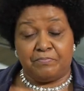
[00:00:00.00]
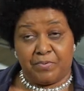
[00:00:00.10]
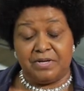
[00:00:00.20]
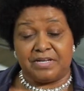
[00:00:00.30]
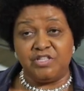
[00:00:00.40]

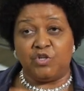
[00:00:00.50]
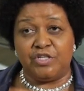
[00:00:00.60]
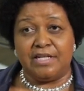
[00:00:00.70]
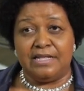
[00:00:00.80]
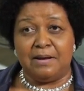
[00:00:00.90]

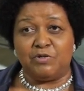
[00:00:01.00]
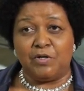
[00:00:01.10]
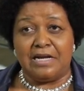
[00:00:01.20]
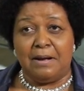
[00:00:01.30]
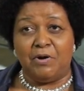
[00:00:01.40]
resolution that I'm
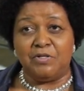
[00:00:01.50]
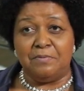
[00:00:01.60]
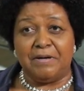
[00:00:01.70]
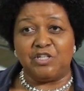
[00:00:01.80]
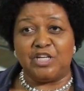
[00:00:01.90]
talking about
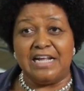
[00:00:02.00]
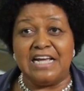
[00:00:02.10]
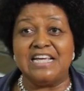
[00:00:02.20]
in particular